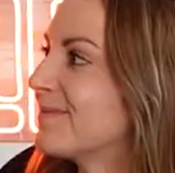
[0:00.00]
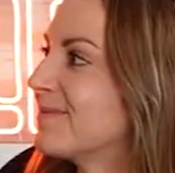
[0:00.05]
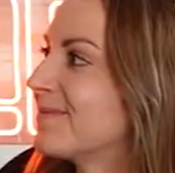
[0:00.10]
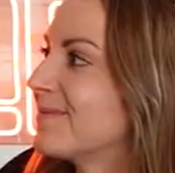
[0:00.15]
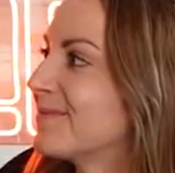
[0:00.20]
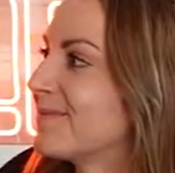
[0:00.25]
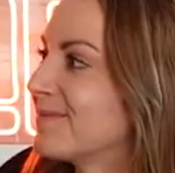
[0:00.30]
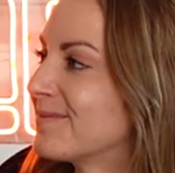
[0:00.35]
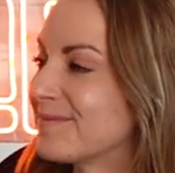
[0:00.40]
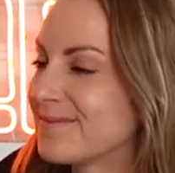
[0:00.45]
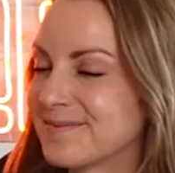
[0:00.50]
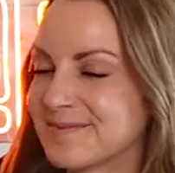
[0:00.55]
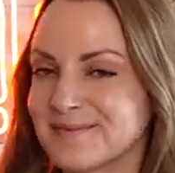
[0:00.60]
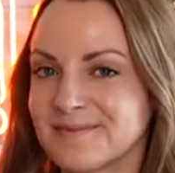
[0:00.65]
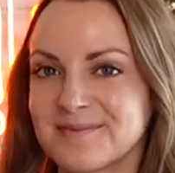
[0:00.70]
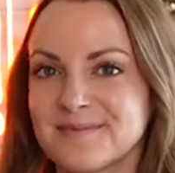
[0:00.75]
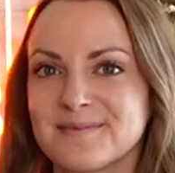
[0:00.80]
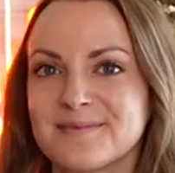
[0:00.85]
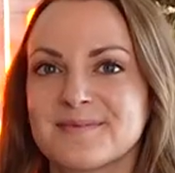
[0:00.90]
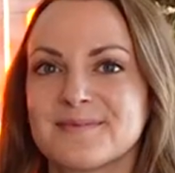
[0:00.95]

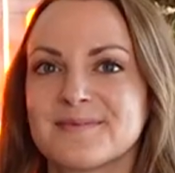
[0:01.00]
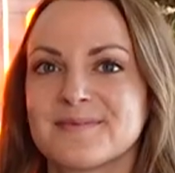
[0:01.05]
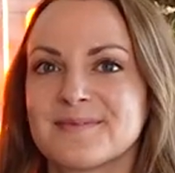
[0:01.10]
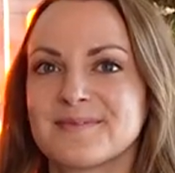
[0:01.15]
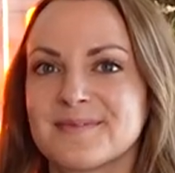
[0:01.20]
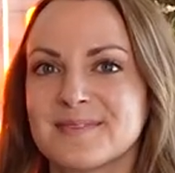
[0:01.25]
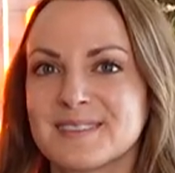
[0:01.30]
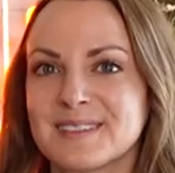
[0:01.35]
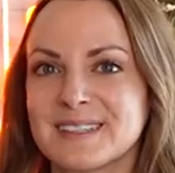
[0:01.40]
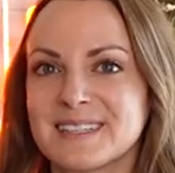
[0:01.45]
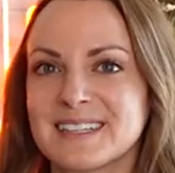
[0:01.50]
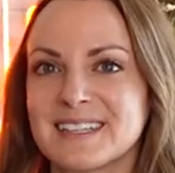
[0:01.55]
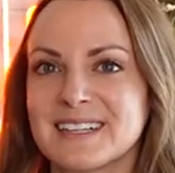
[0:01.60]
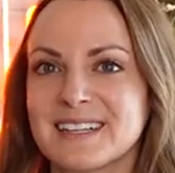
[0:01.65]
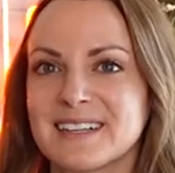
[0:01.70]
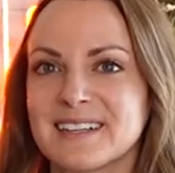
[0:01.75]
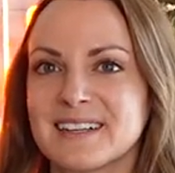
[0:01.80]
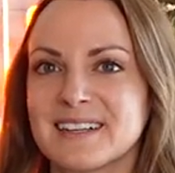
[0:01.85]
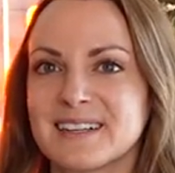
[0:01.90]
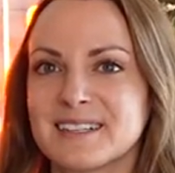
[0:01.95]

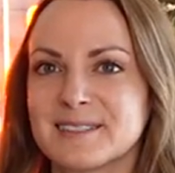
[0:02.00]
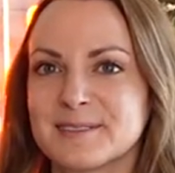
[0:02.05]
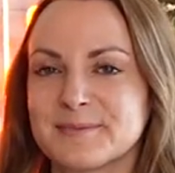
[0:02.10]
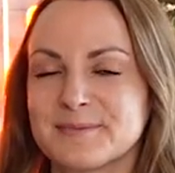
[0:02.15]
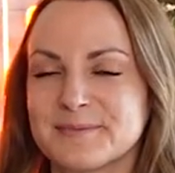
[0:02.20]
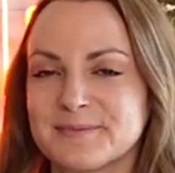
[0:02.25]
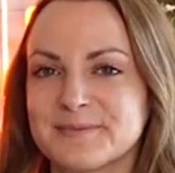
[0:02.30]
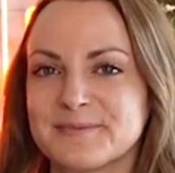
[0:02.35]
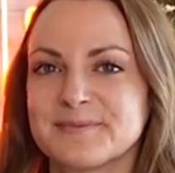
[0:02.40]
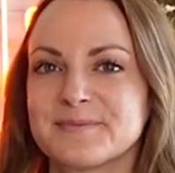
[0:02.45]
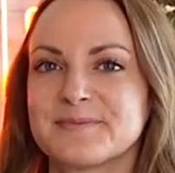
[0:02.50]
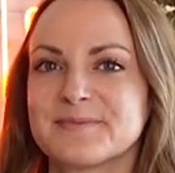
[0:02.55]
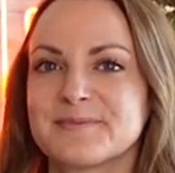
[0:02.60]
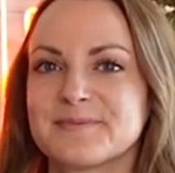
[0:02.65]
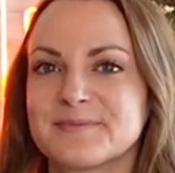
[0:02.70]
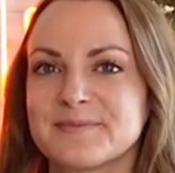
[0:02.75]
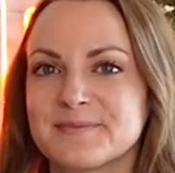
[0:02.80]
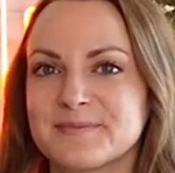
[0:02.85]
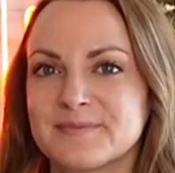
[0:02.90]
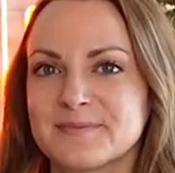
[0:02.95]

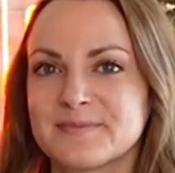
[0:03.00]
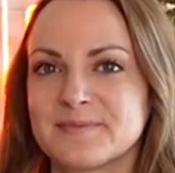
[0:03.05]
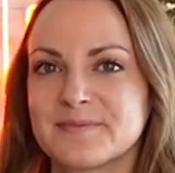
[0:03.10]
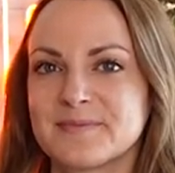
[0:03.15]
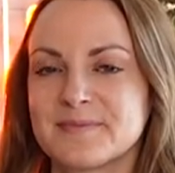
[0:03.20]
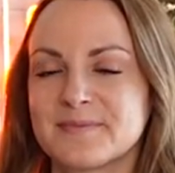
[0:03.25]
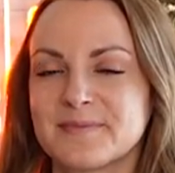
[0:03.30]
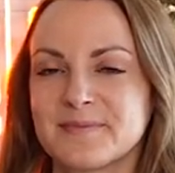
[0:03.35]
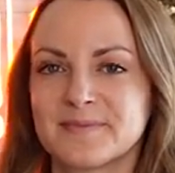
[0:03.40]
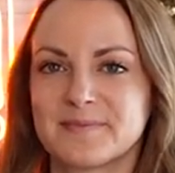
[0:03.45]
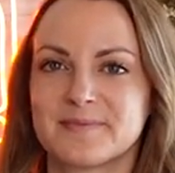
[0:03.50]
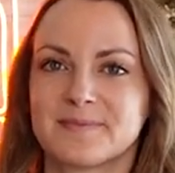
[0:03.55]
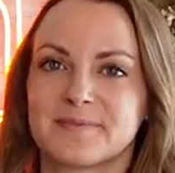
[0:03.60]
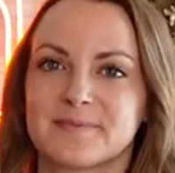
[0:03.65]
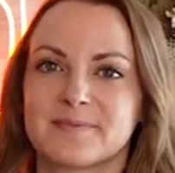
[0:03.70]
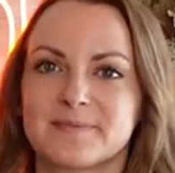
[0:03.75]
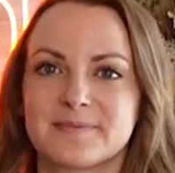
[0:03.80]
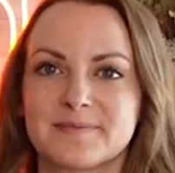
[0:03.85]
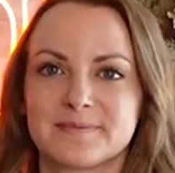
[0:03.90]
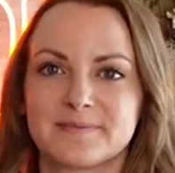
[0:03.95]

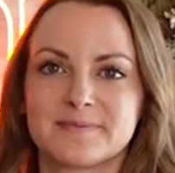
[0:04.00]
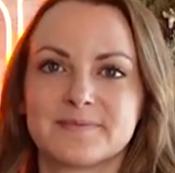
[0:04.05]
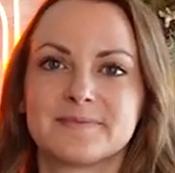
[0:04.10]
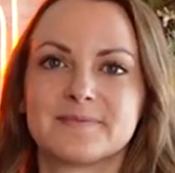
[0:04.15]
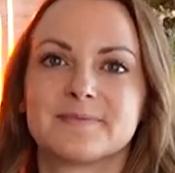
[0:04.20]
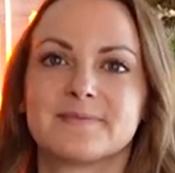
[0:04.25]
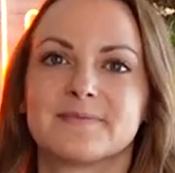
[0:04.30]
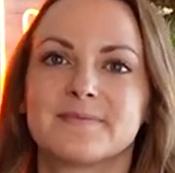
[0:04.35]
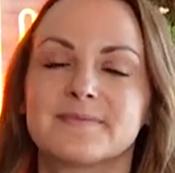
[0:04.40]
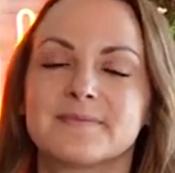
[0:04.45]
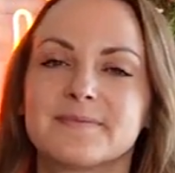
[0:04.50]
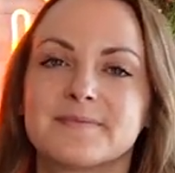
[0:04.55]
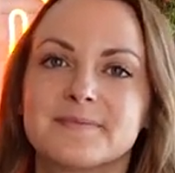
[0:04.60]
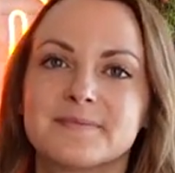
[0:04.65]
(not speaking)